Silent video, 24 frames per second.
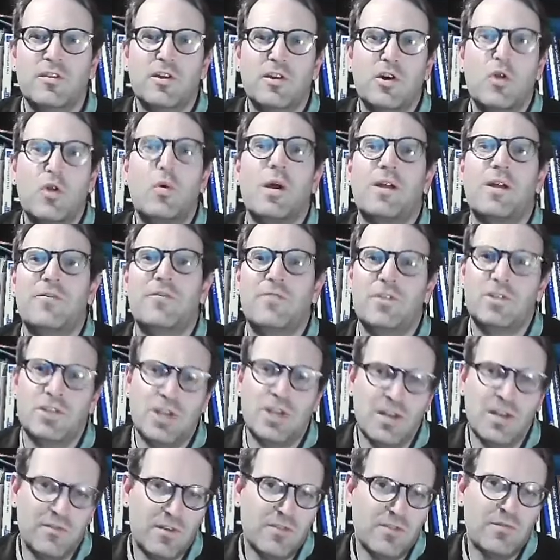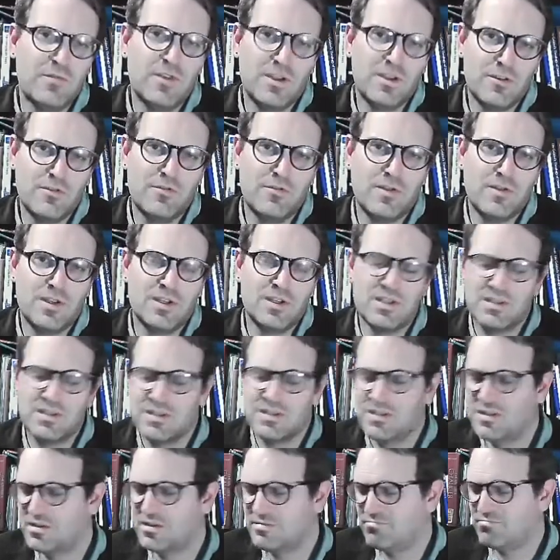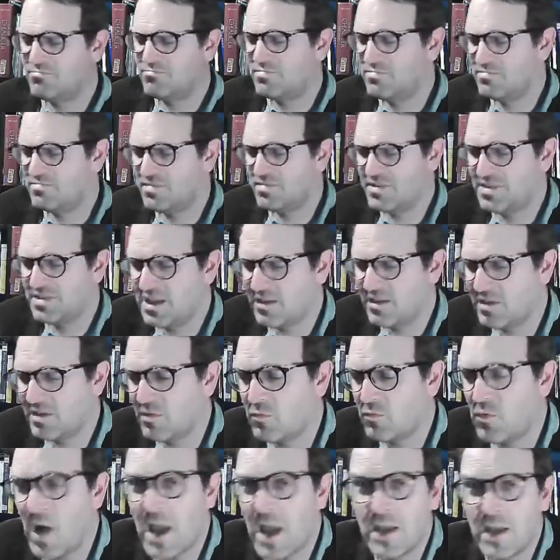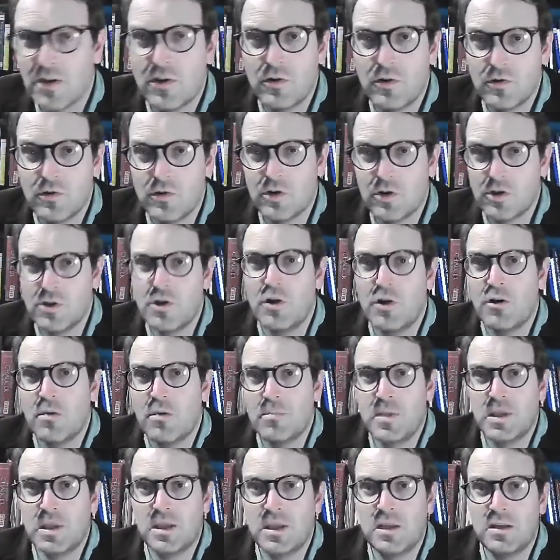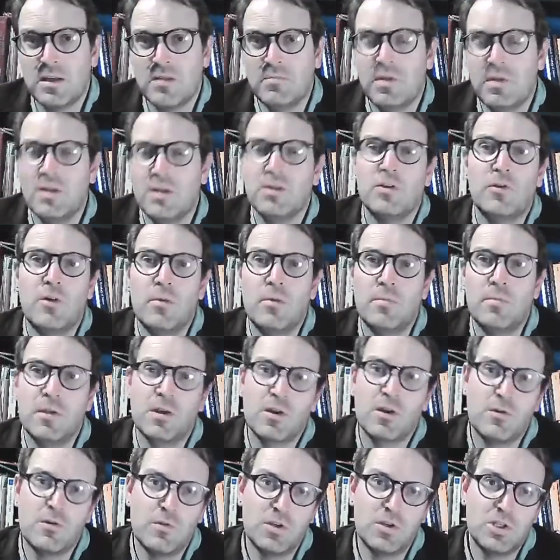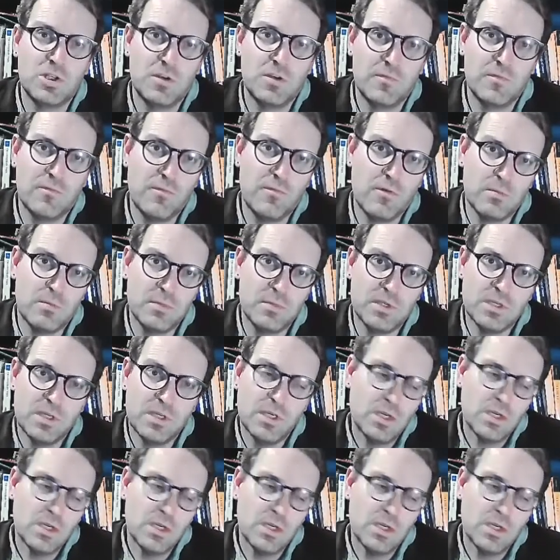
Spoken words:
the quick version of it, you can just say that white or European, but European Christian formed,